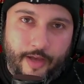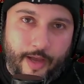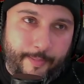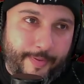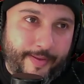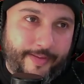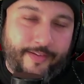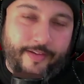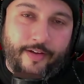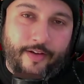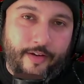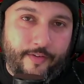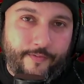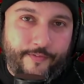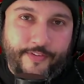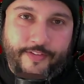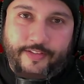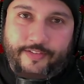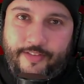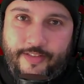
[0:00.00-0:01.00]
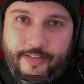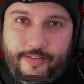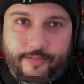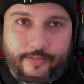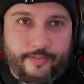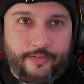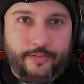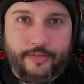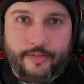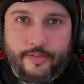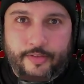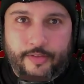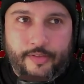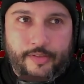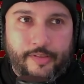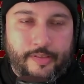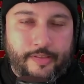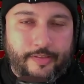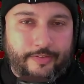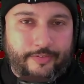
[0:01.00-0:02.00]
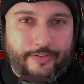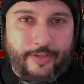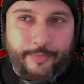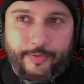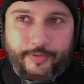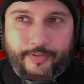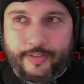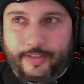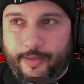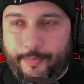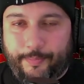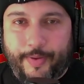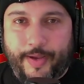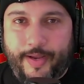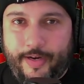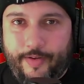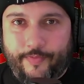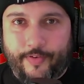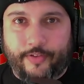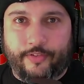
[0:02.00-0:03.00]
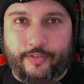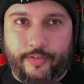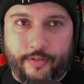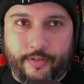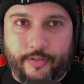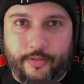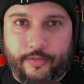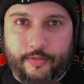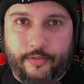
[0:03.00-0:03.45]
I'm planting 150 seeds. Someone's going to bite eventually.